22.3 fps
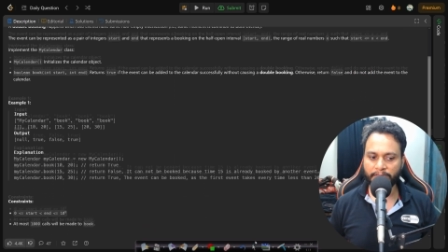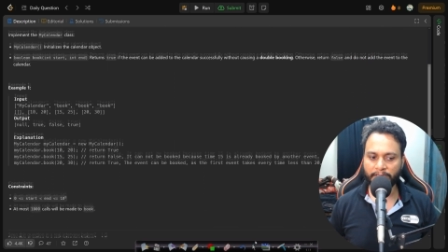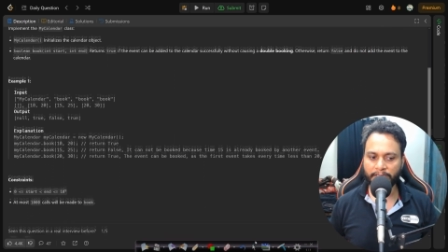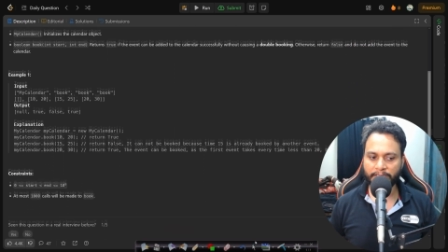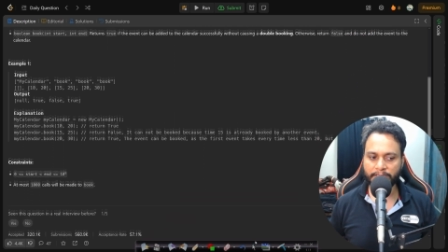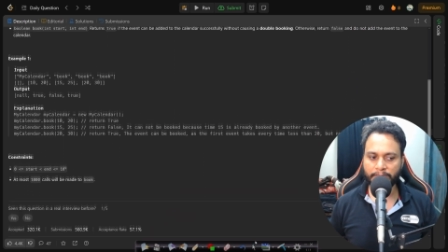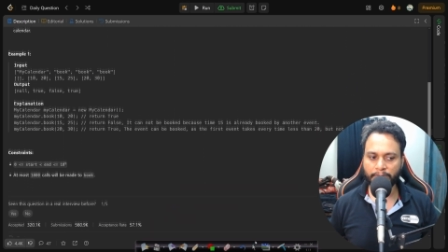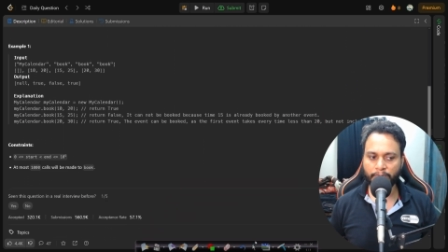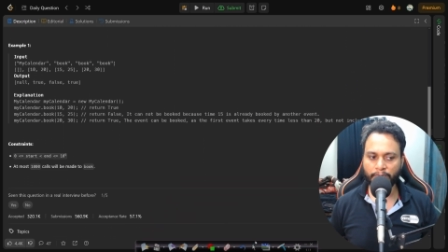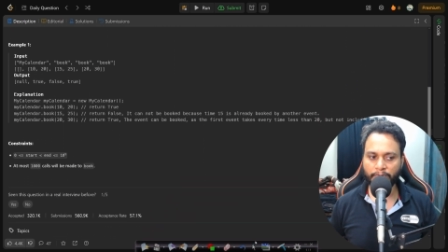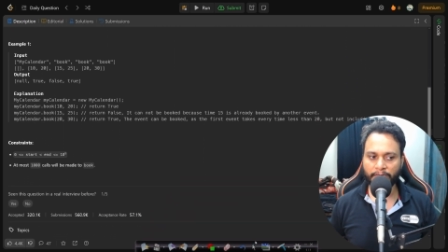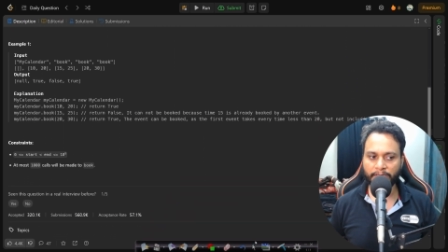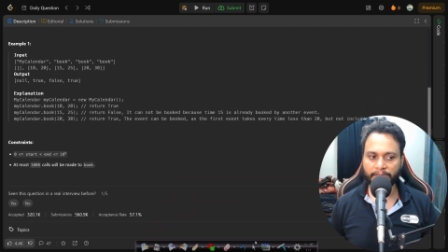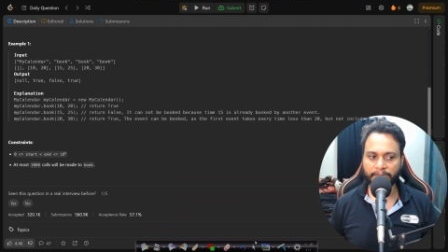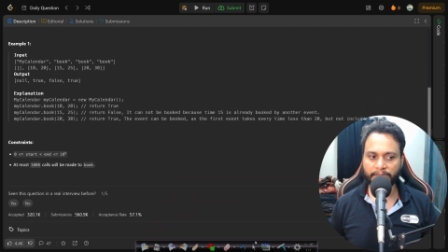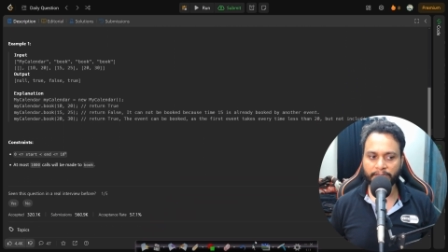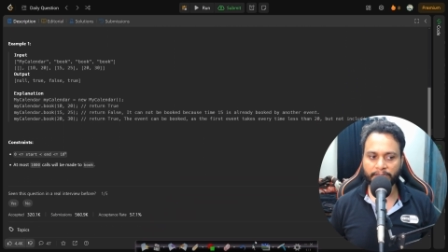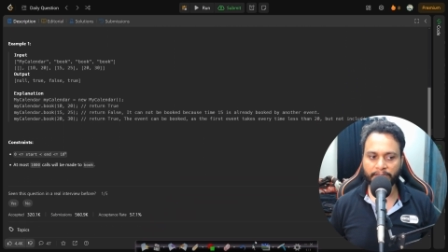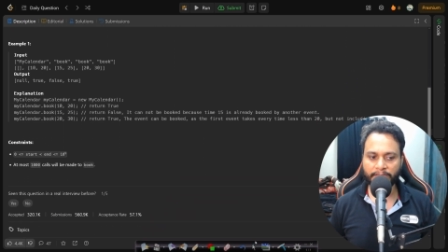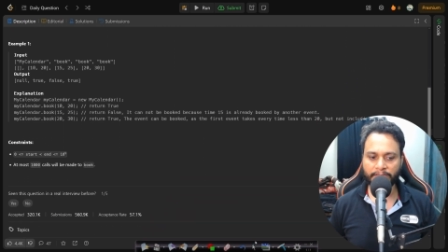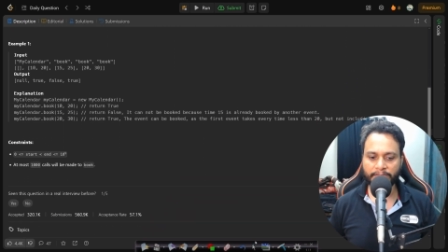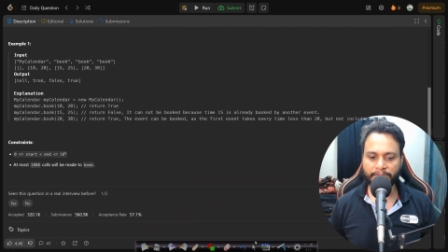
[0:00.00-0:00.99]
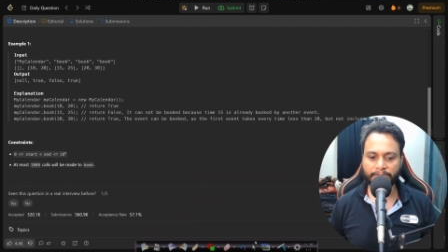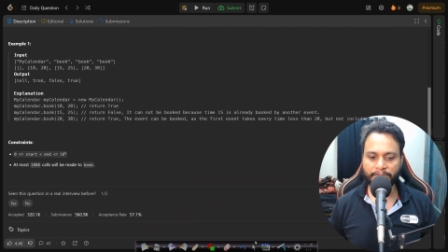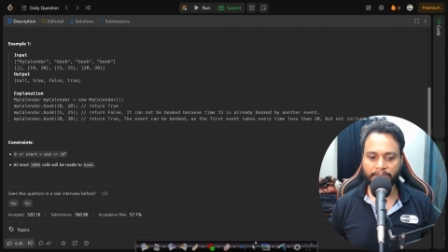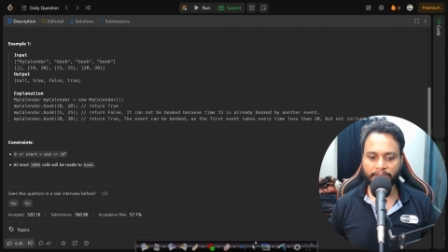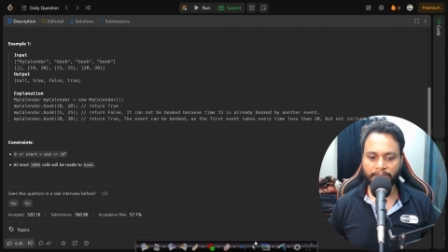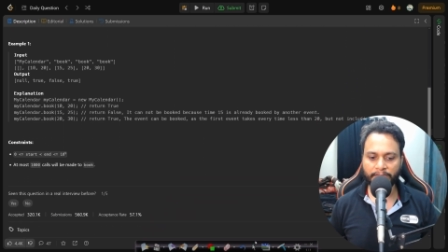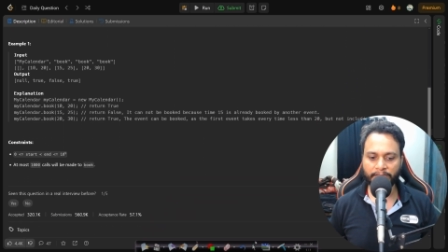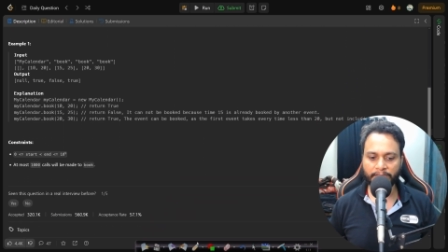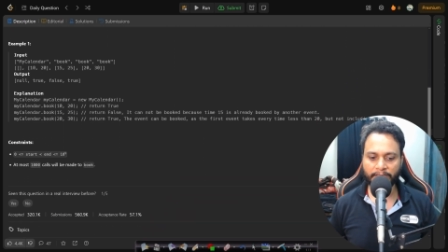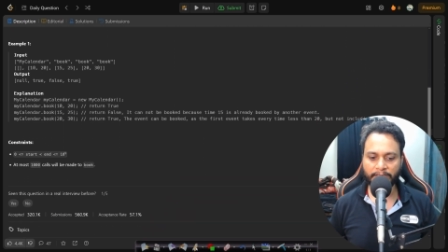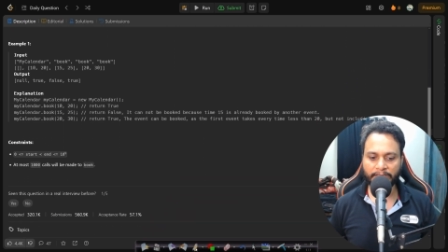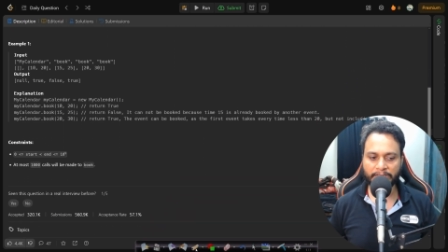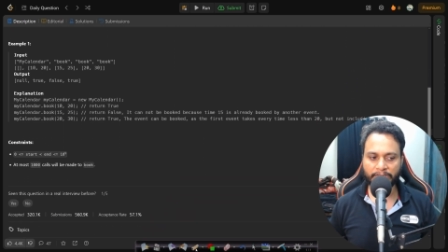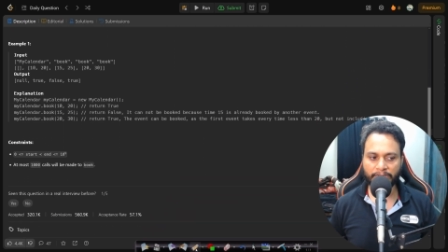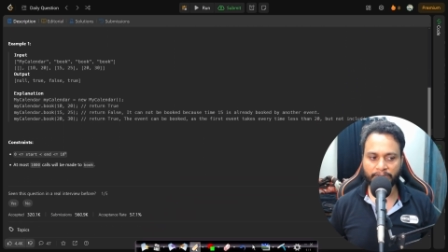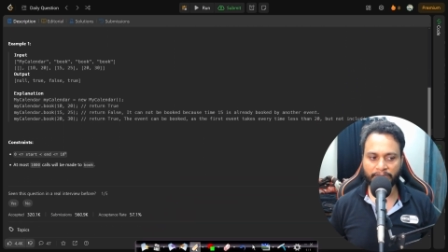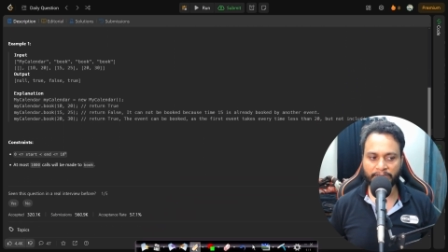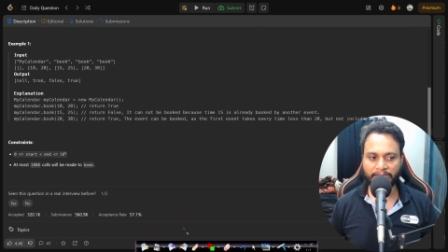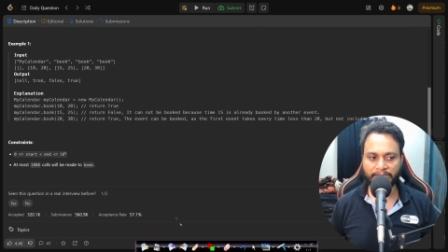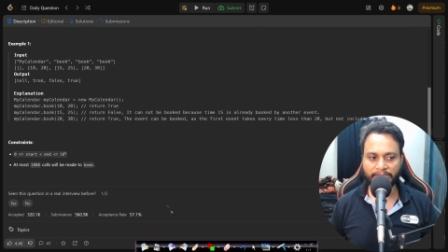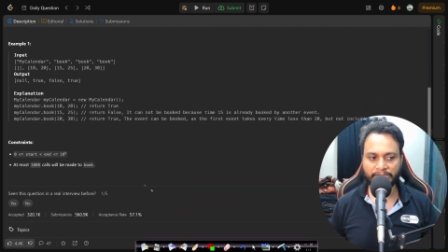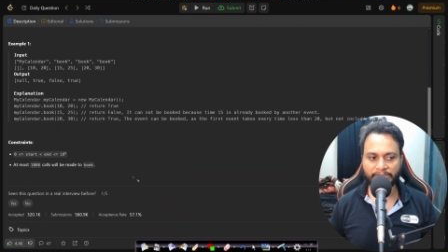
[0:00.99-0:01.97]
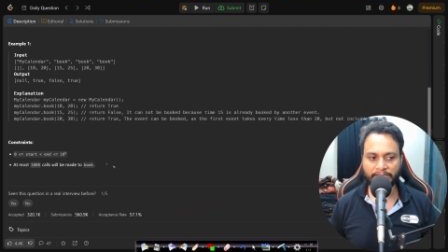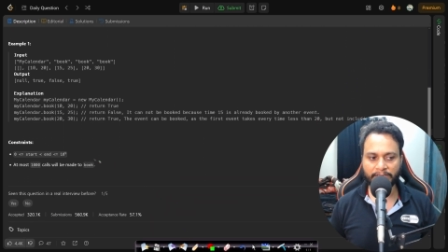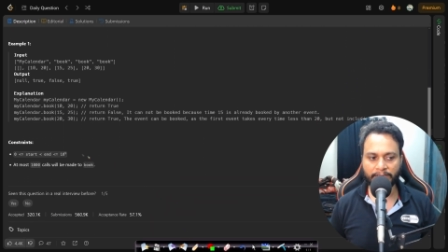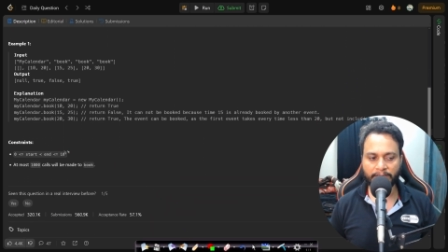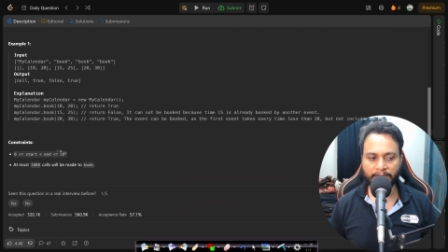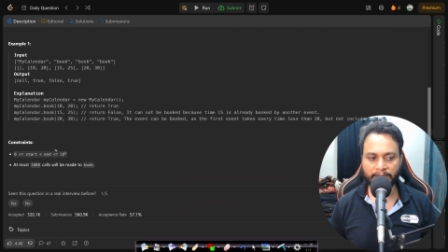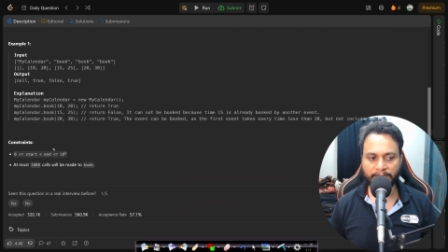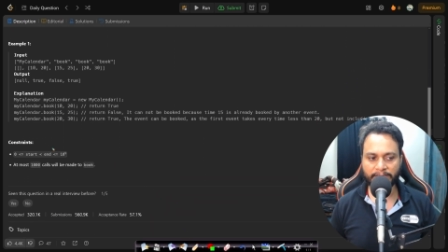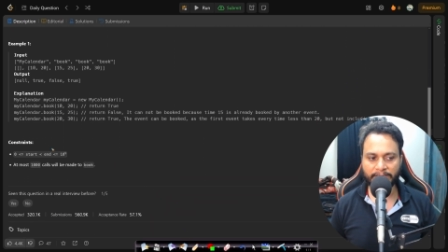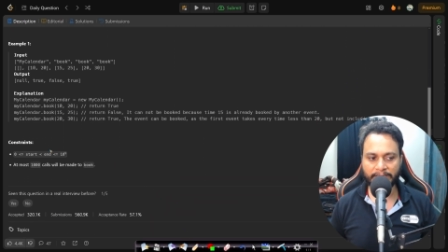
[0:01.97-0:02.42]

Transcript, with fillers: Let's look at the constraint. The constraint uh,